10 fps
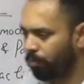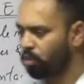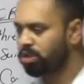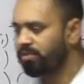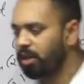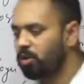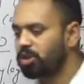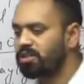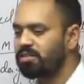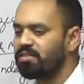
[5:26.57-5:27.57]
most of the
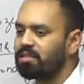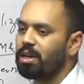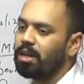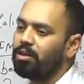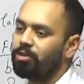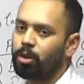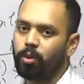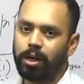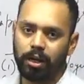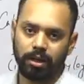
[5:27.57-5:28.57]
questions in CRE were
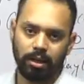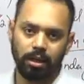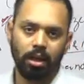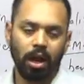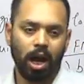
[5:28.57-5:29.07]
quite lengthy.